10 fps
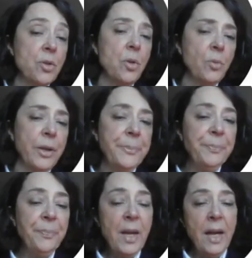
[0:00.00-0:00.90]
somewhere.
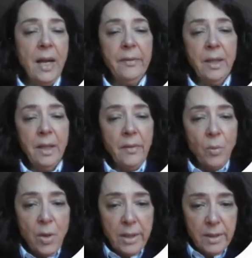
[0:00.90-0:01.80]
And the
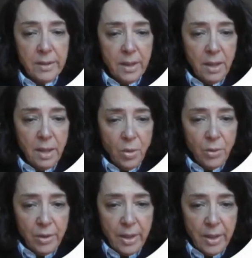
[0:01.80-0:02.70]
one in the
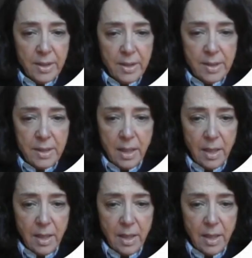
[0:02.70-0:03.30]
lower is